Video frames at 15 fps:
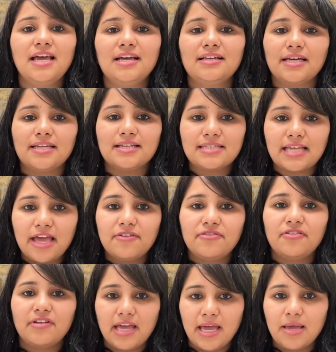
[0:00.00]
that is F
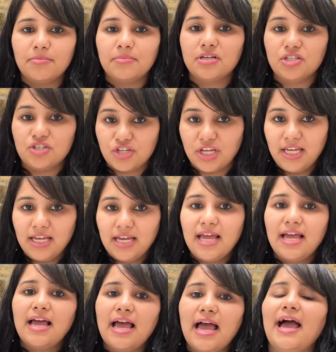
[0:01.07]
and J,
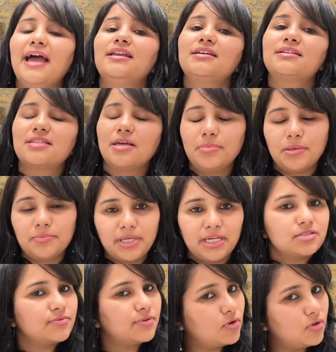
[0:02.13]
and some
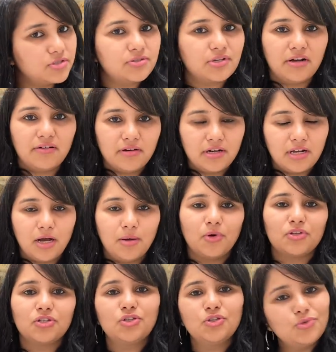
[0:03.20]
updates were also covered
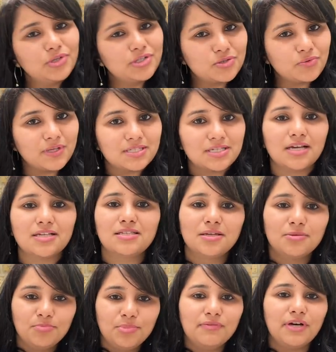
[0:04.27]
about the tourist visas
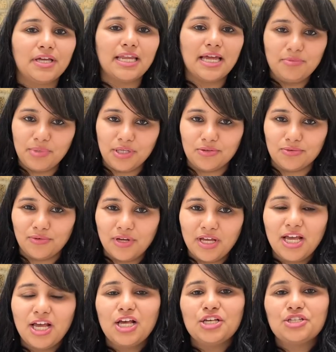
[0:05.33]
B one and B two.
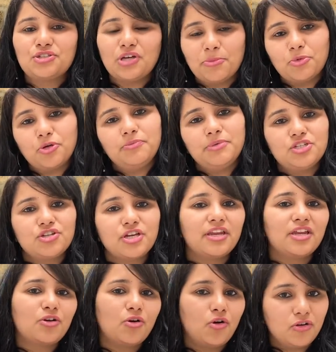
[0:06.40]
So I'm going to be
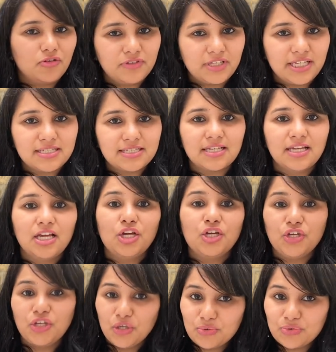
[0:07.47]
sharing all of these
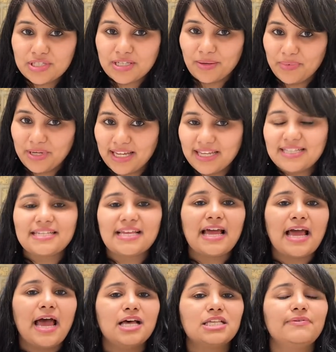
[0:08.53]
news updates
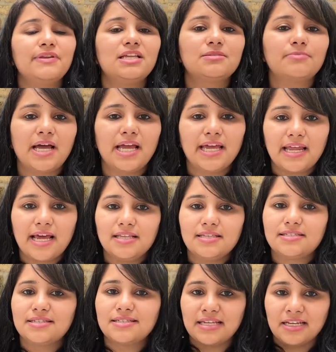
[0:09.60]
as well as my
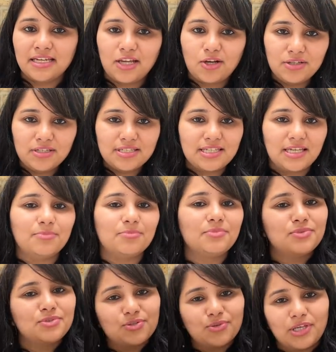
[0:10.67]
analysis and take on the same,
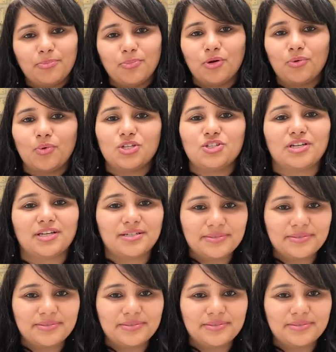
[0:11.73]
so keep on watching.